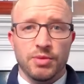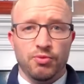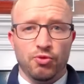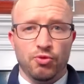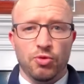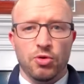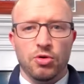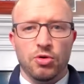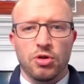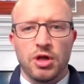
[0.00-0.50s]

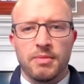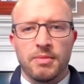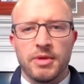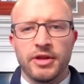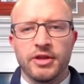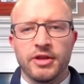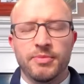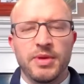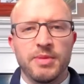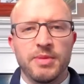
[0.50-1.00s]
role among
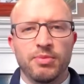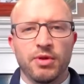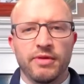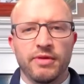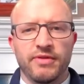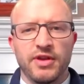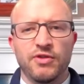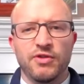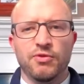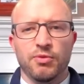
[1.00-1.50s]
the people of
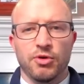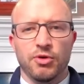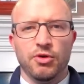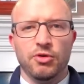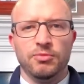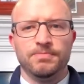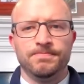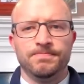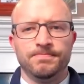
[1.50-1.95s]
Israel.